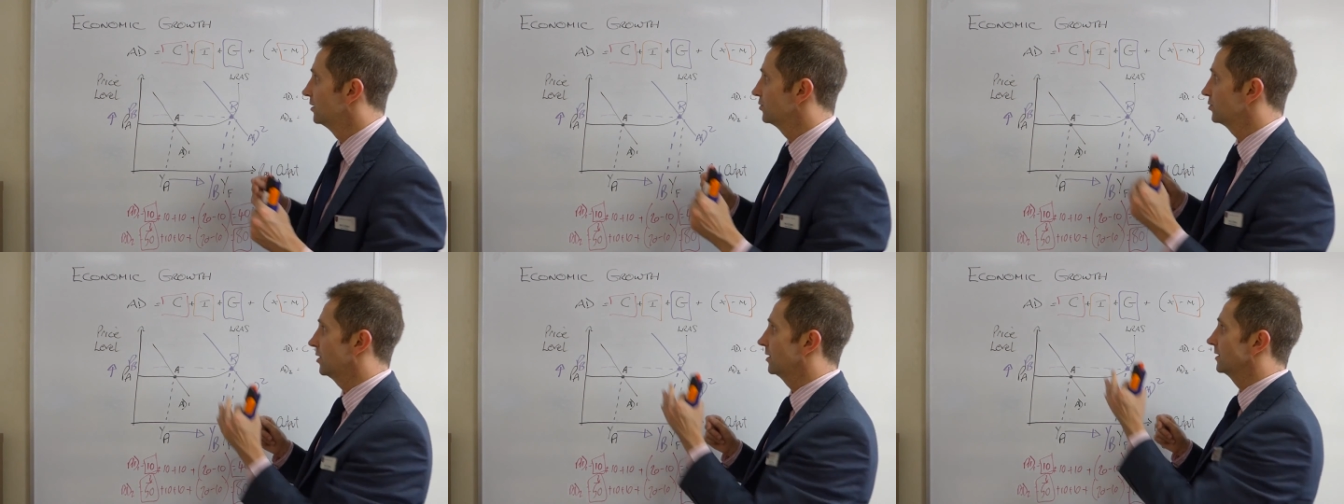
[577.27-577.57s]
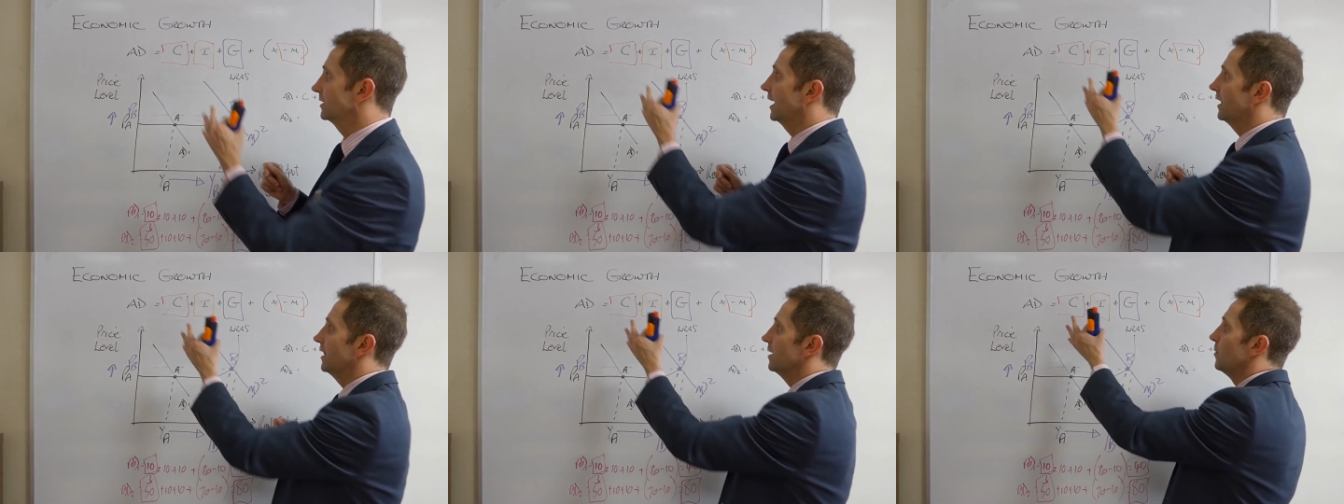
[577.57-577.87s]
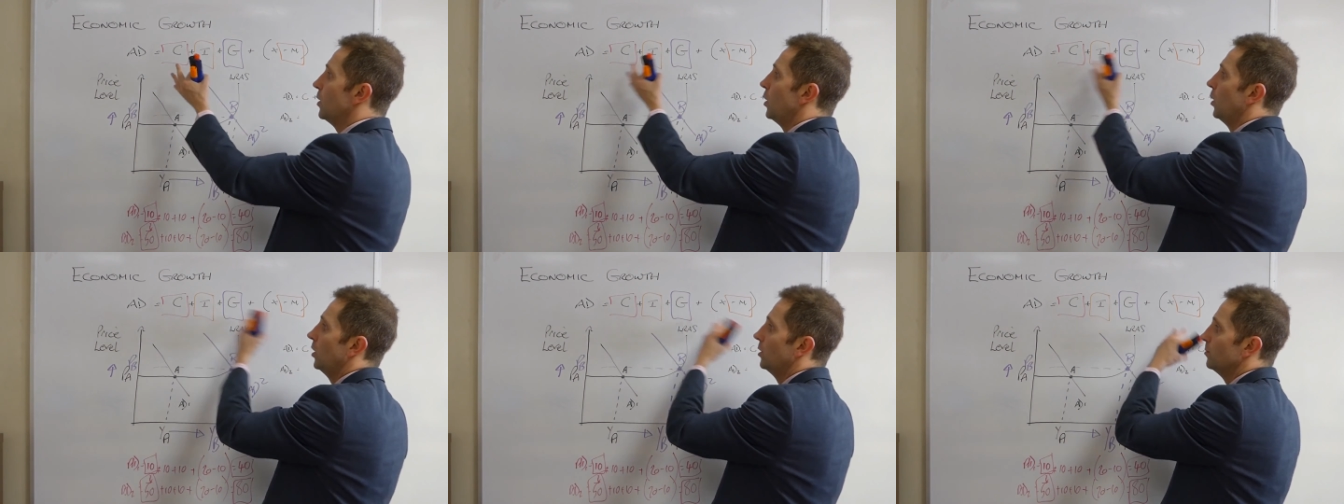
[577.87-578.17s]
try and get
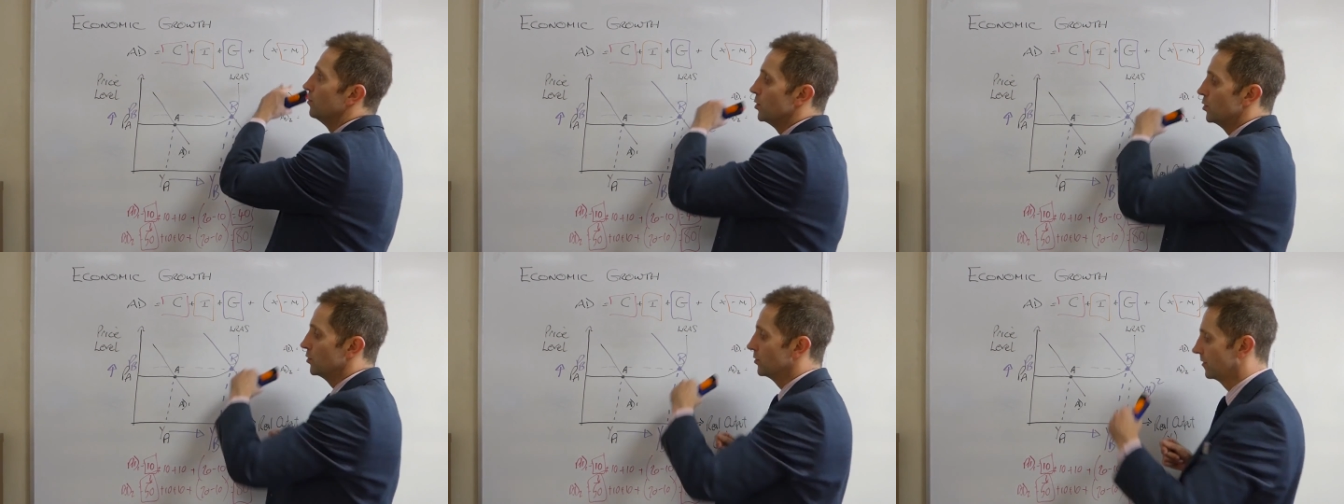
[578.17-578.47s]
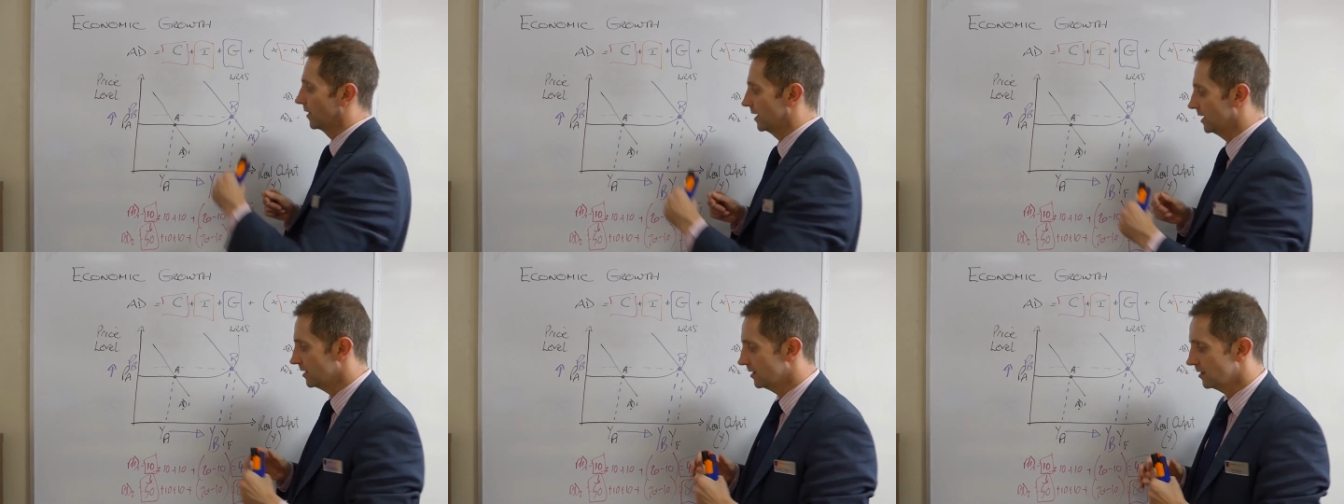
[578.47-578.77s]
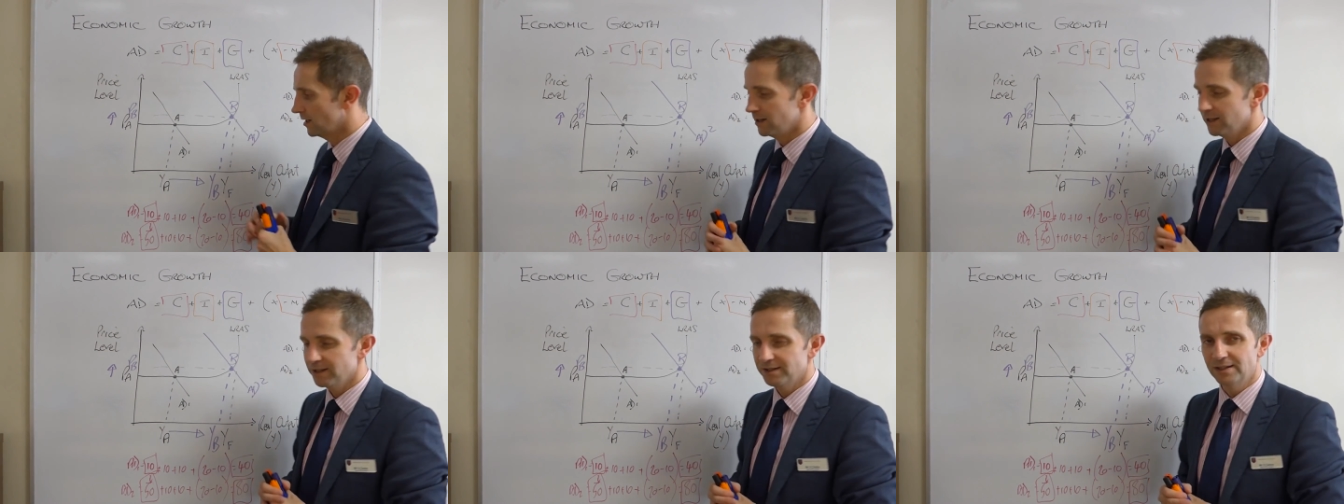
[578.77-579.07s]
them all moving
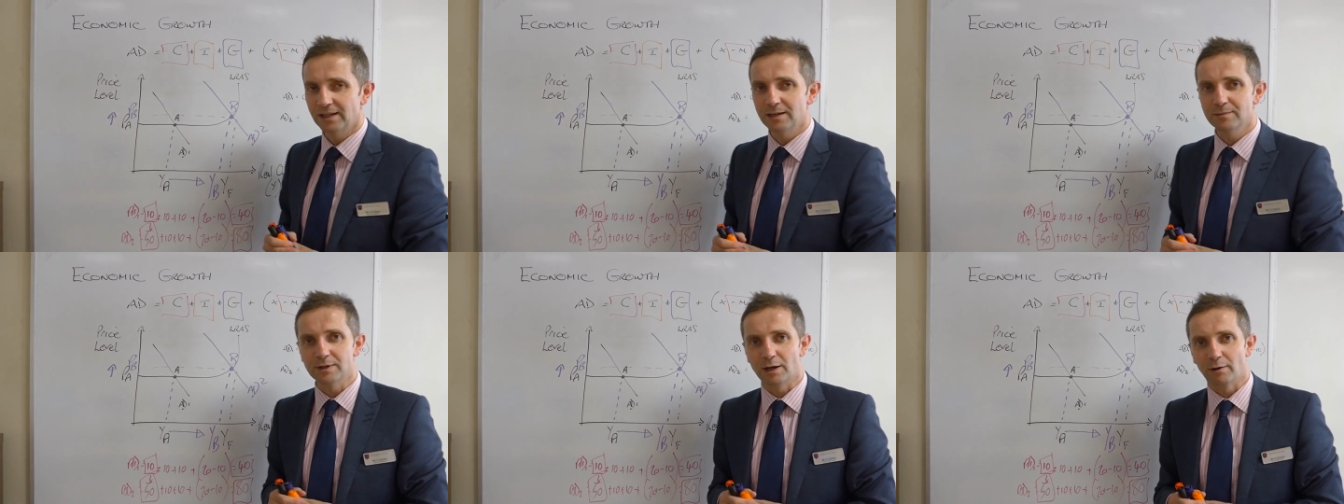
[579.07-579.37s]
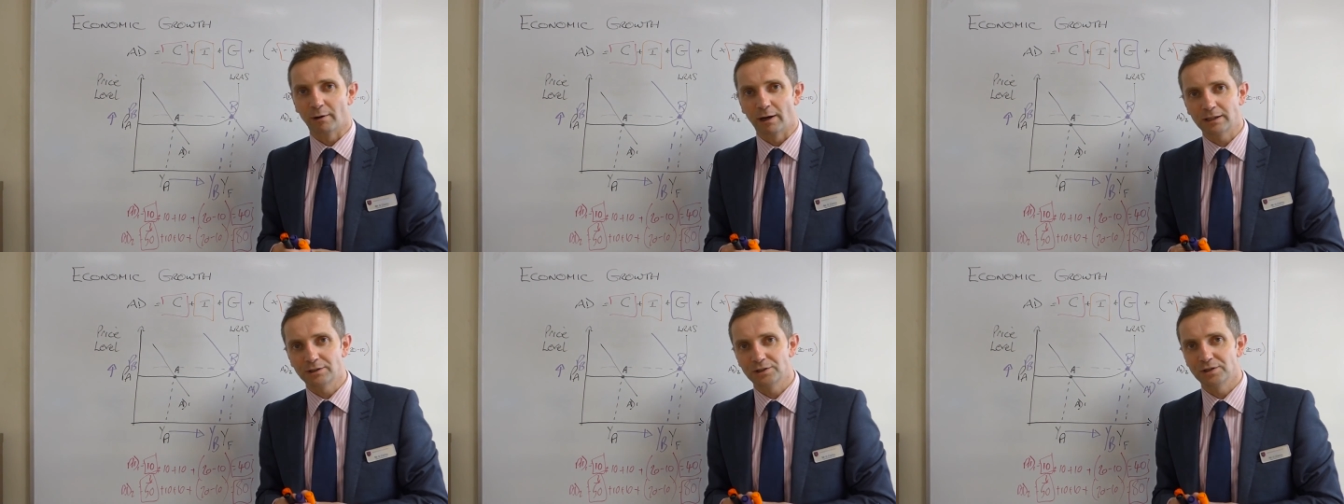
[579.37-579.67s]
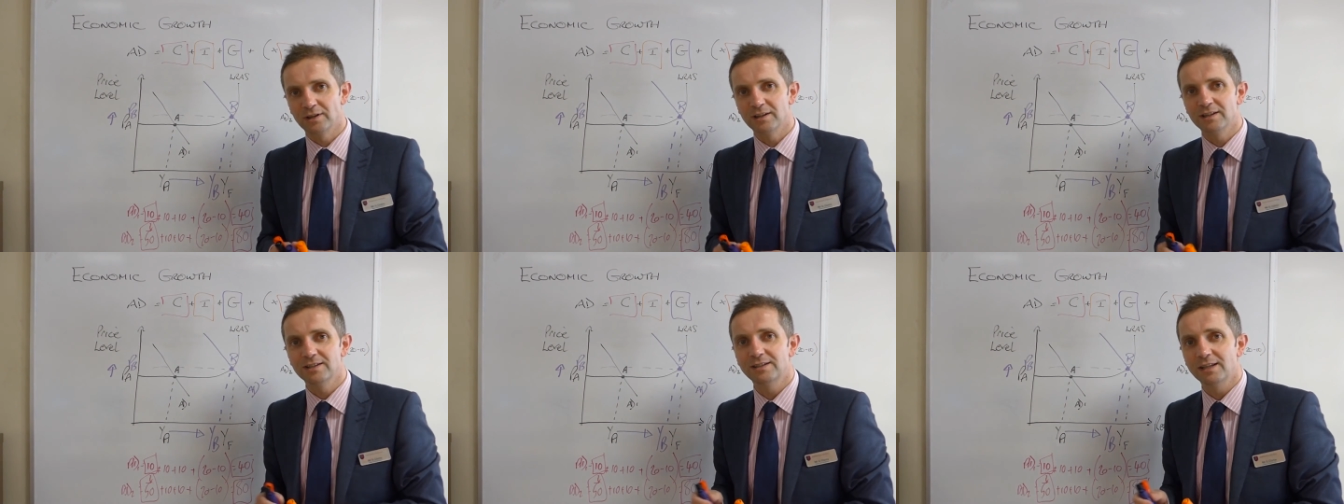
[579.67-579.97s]
in the same
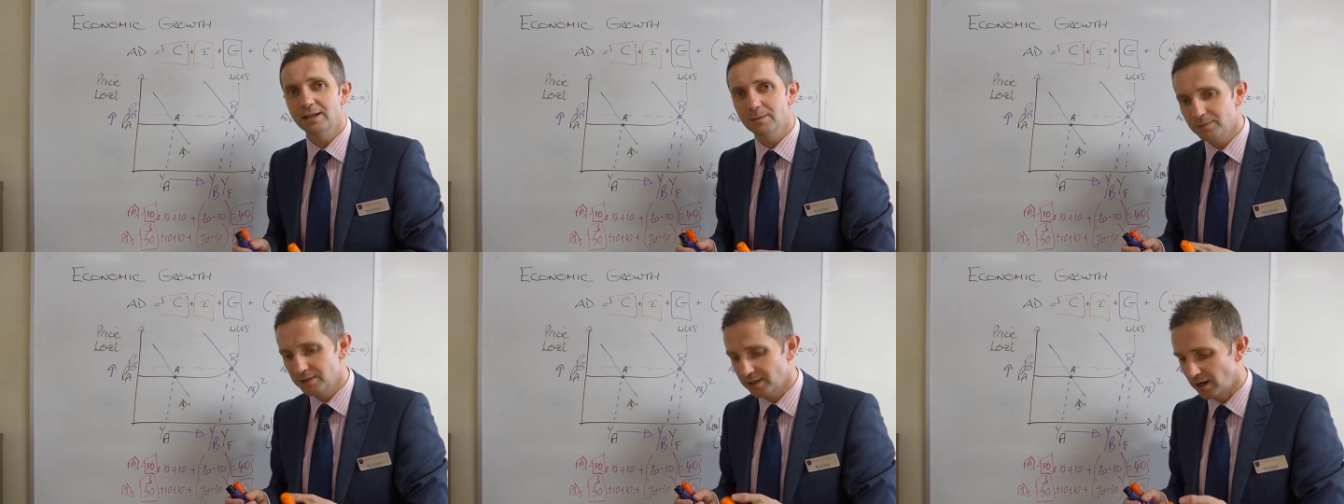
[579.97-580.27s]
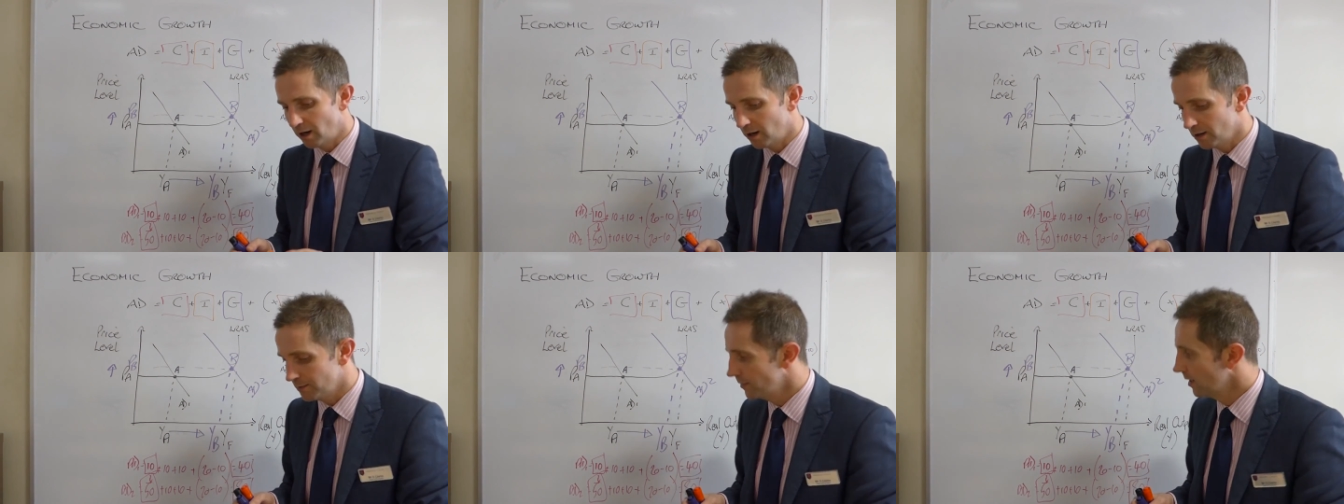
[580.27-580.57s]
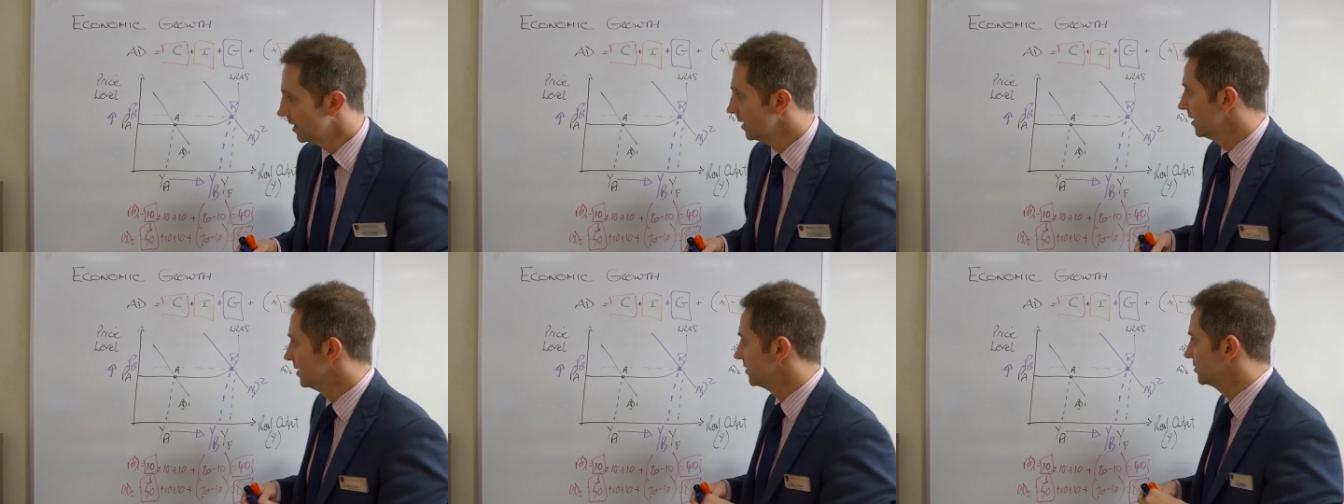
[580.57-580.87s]
direction at the same time,